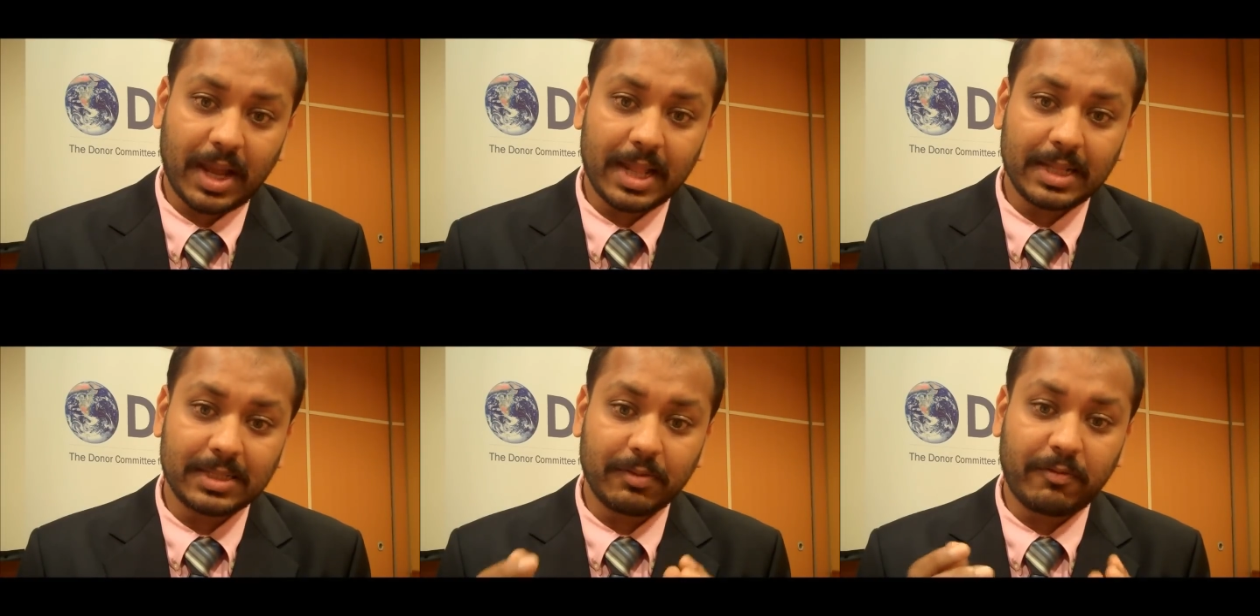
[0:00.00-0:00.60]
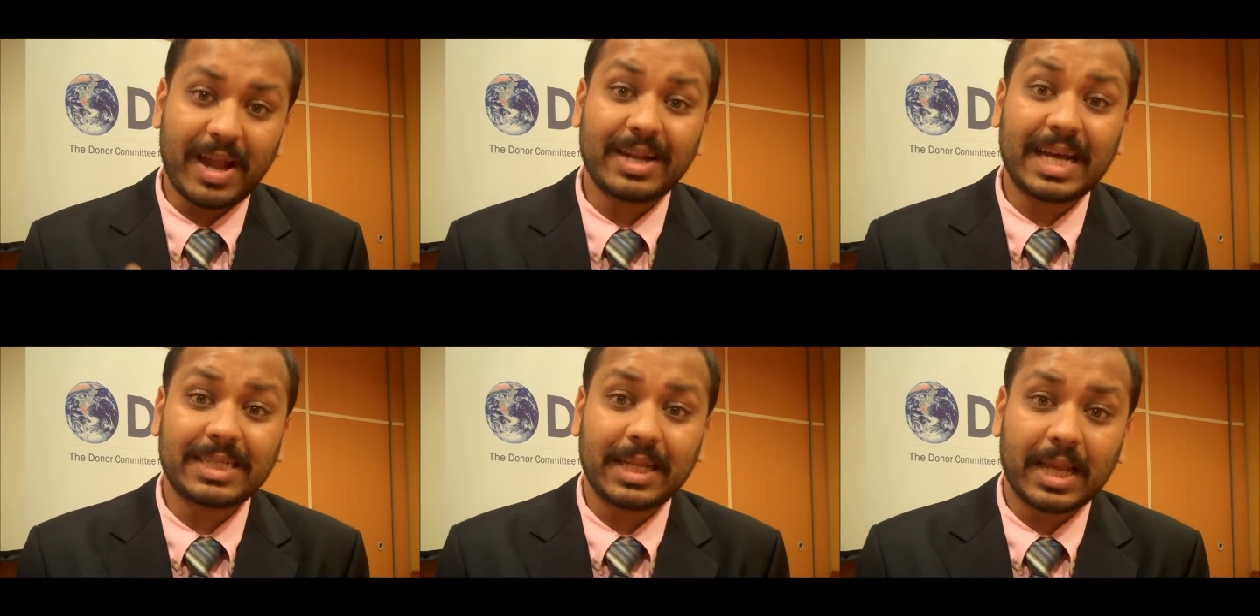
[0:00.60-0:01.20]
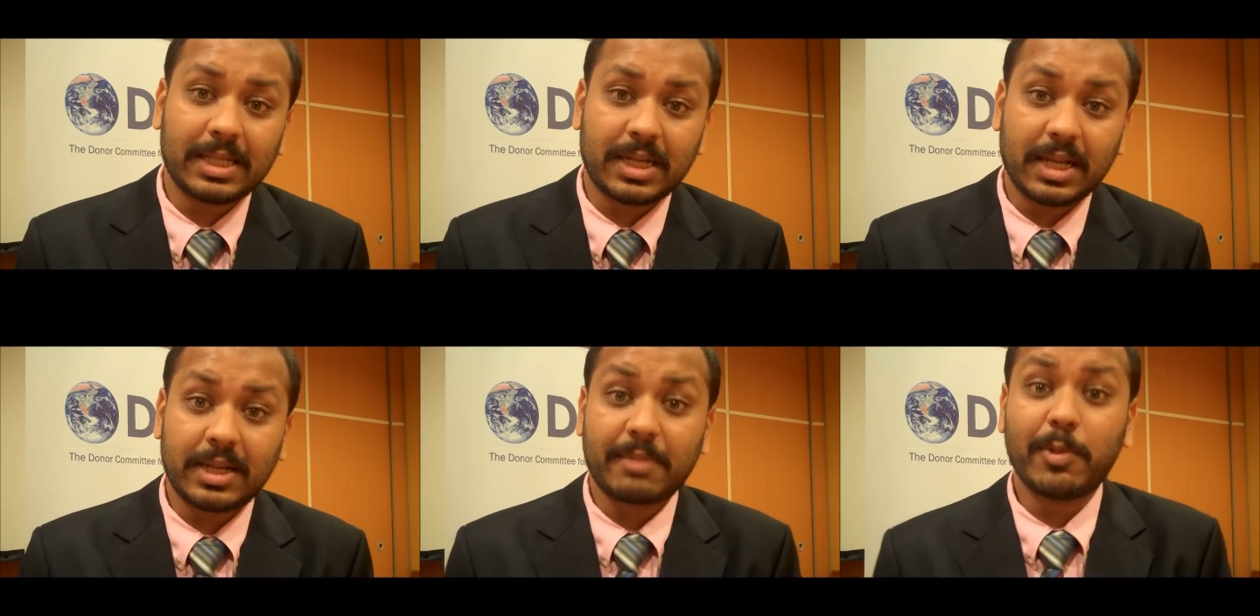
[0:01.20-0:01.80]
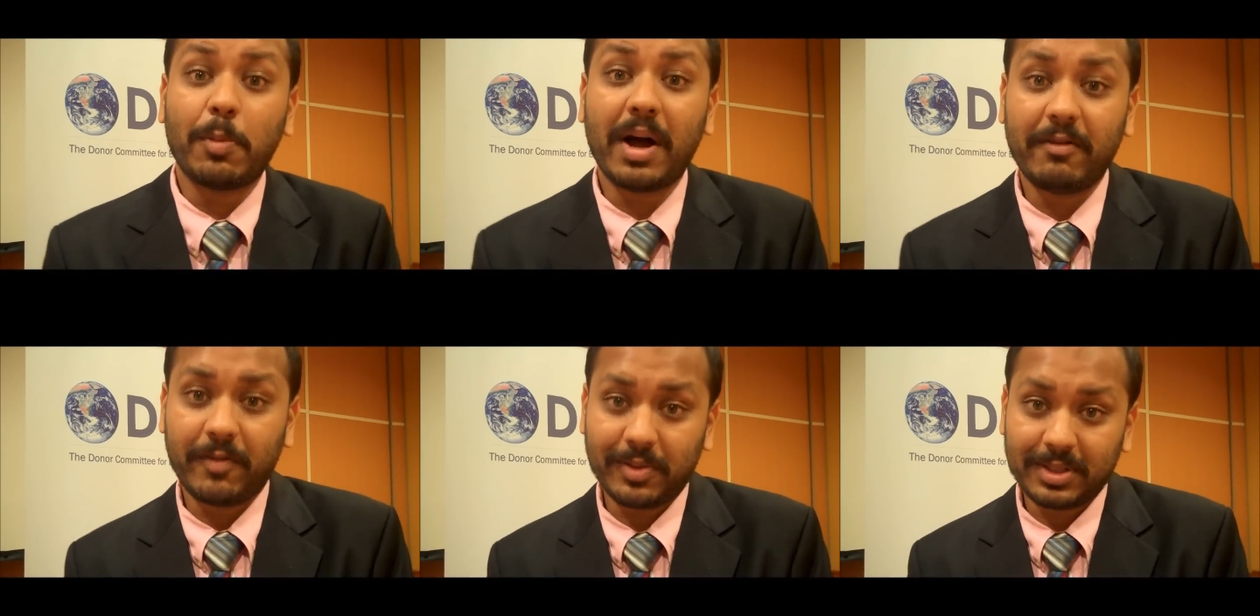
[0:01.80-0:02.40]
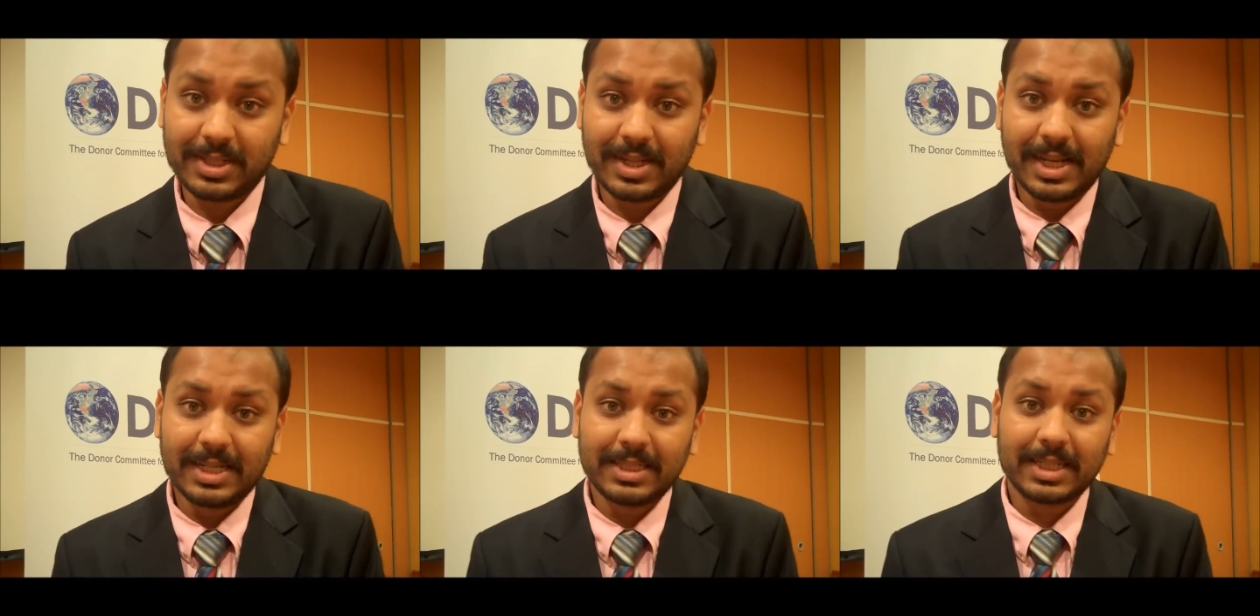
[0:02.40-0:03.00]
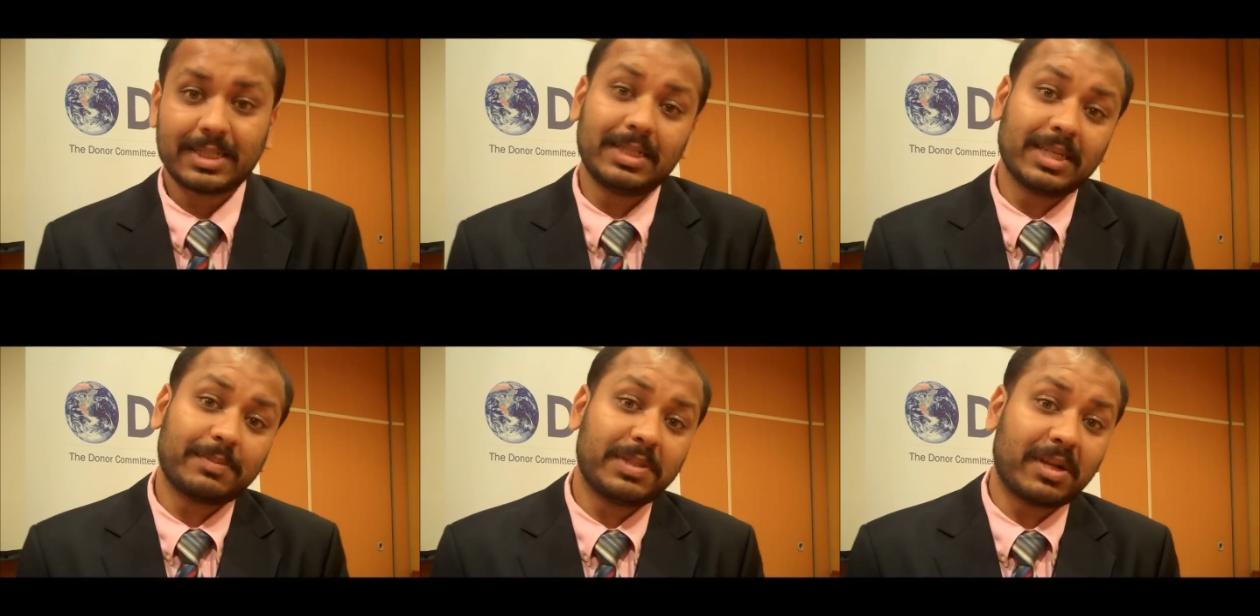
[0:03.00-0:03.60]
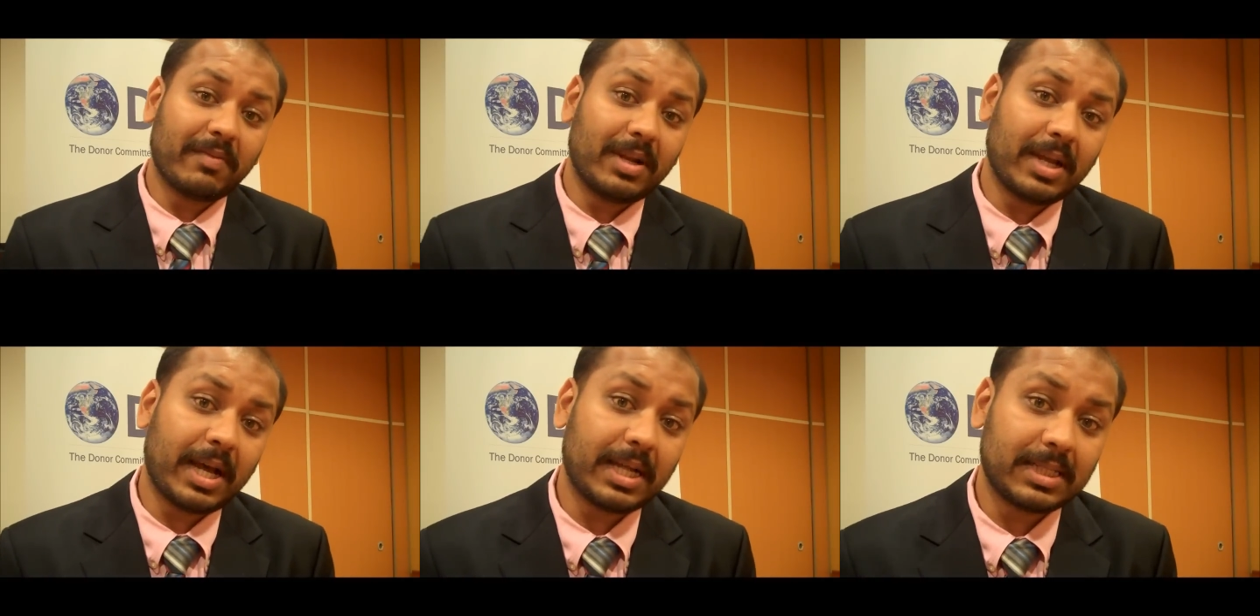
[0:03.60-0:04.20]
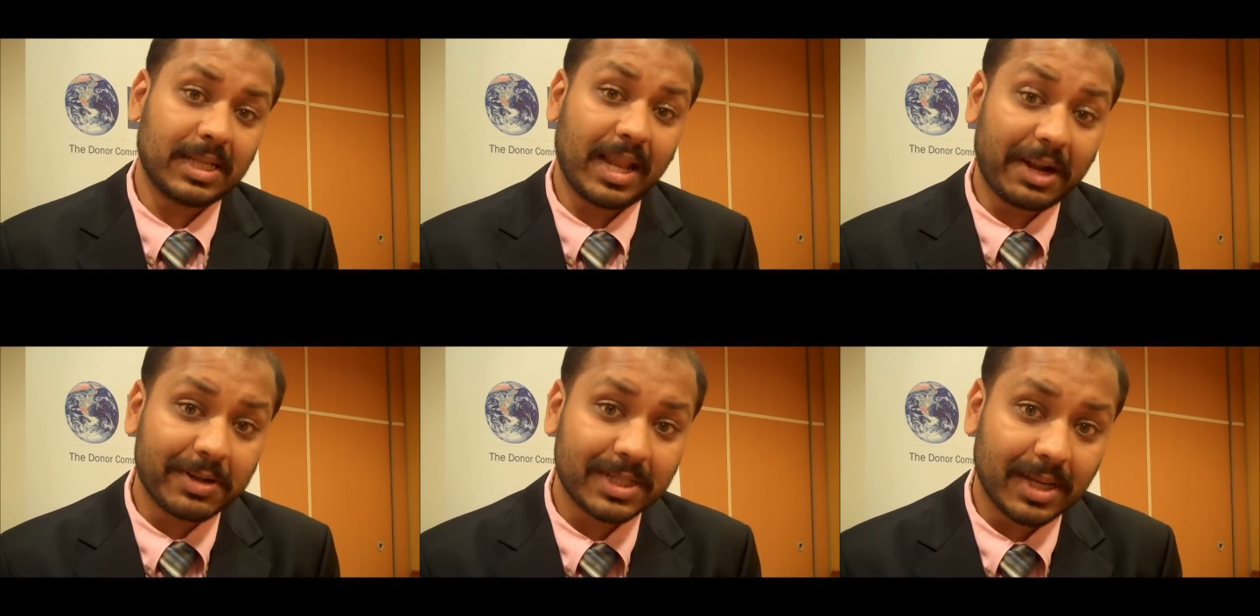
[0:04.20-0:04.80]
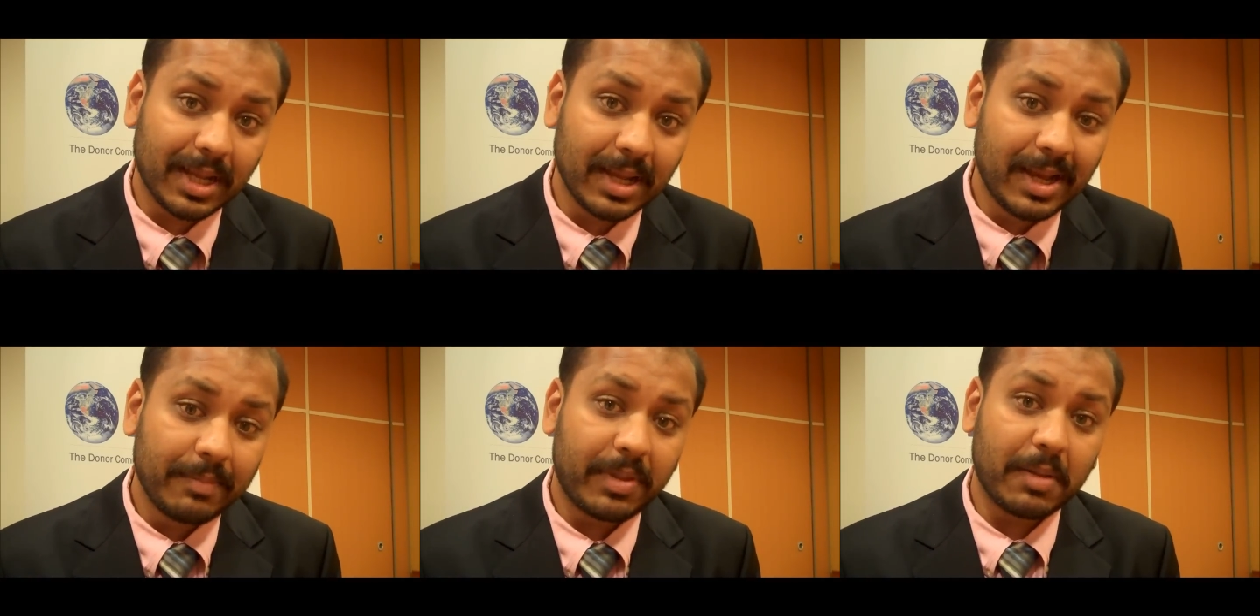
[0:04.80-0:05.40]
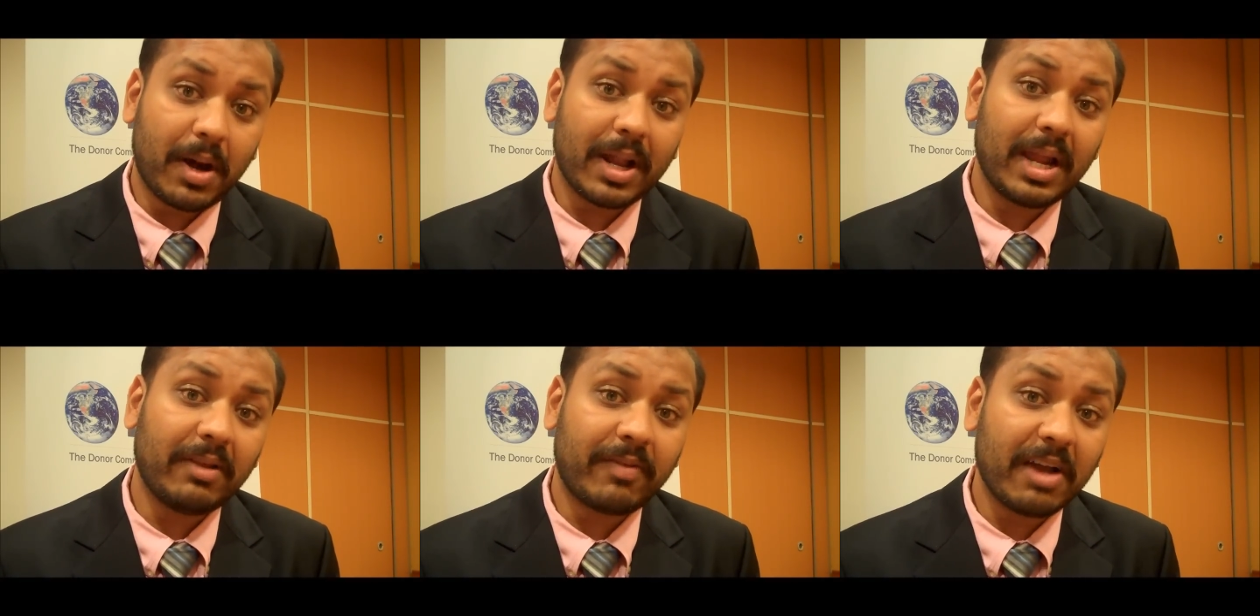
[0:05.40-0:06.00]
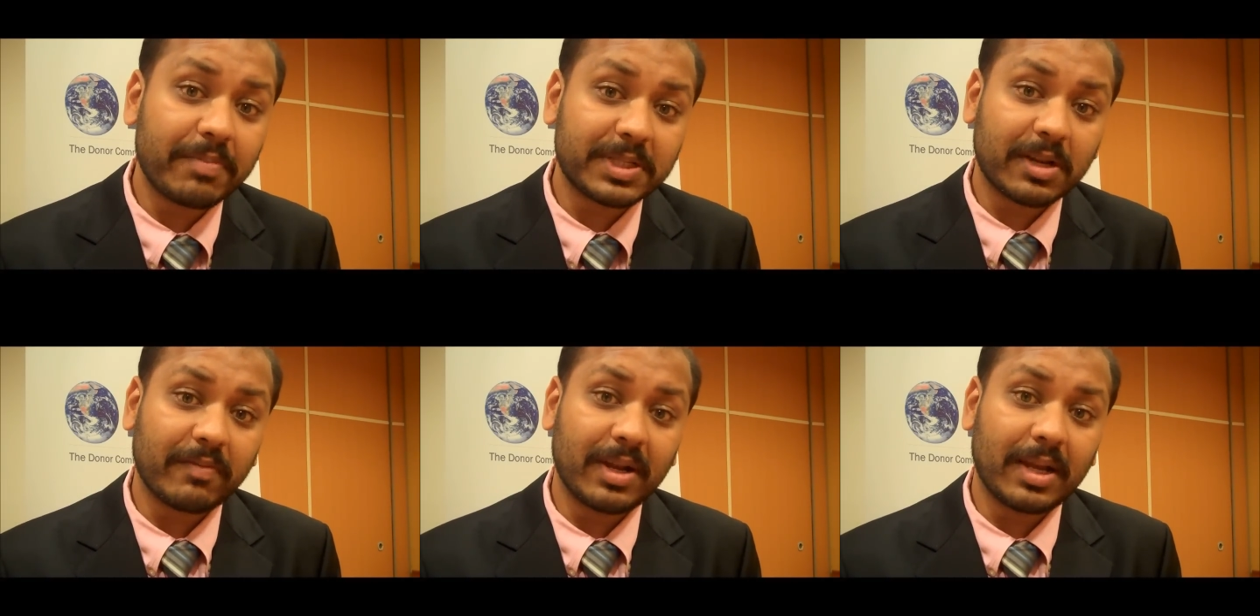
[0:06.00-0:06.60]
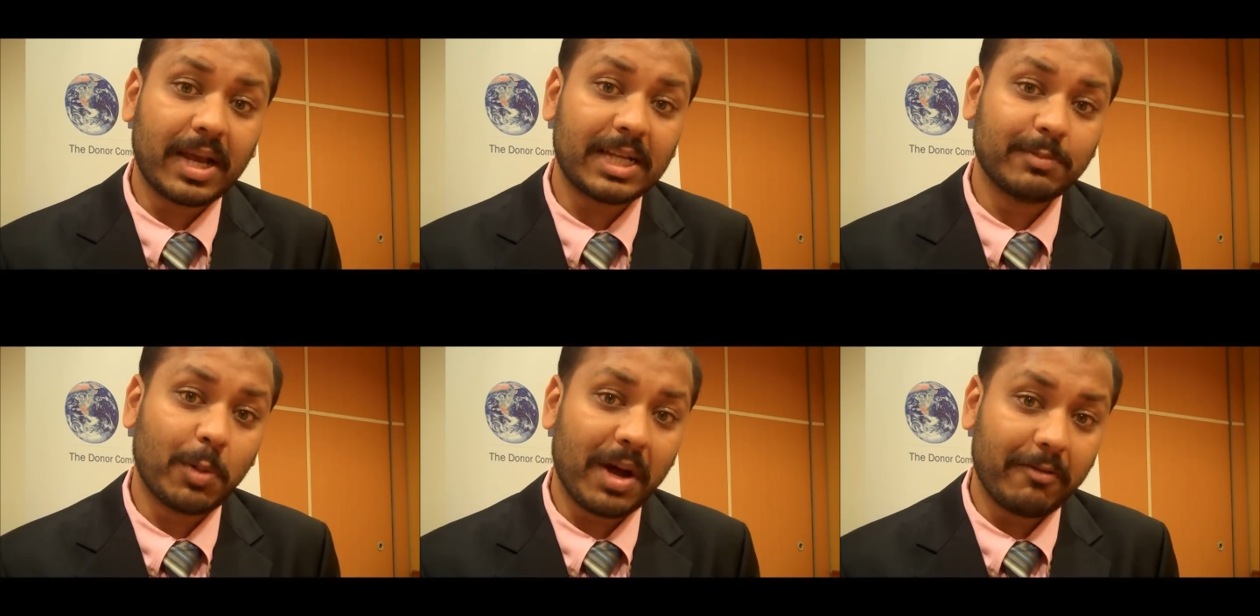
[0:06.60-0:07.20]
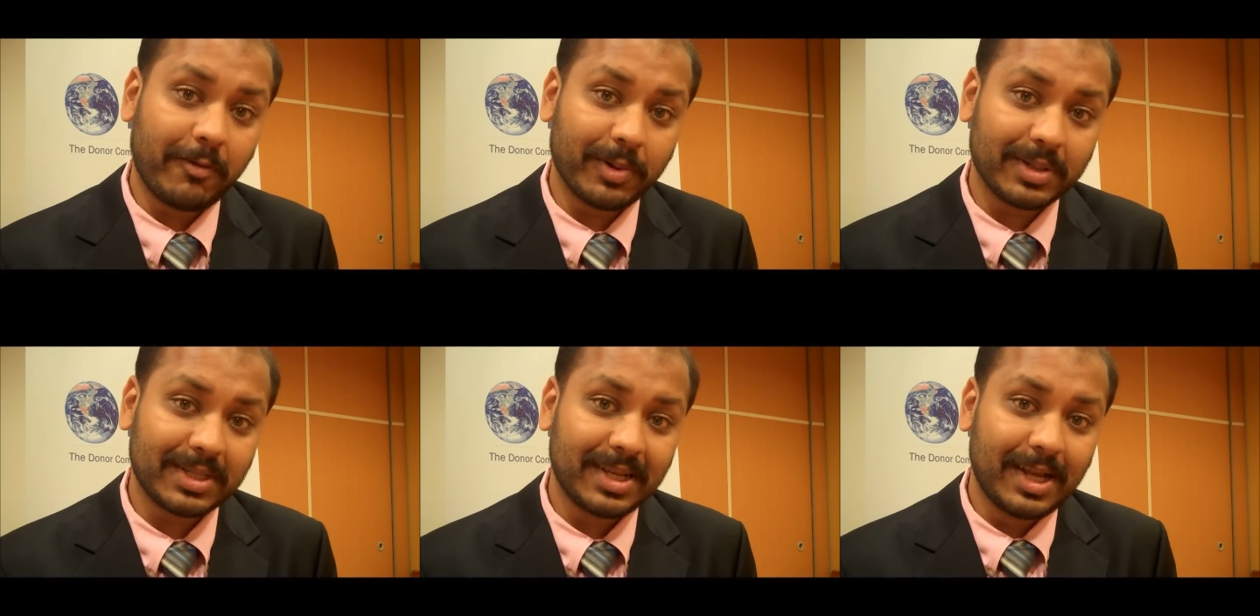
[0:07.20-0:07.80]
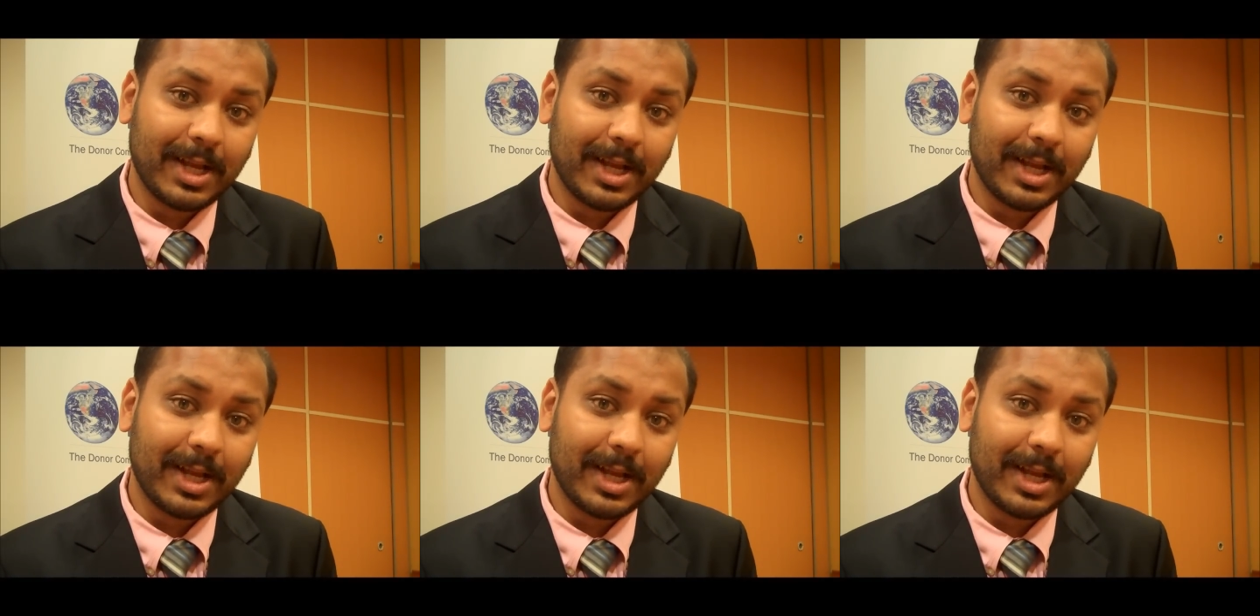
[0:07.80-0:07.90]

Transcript: And there's a fantastic case study, take mobile phones. 66% of India has electricity, but about 85% of India has mobile phones.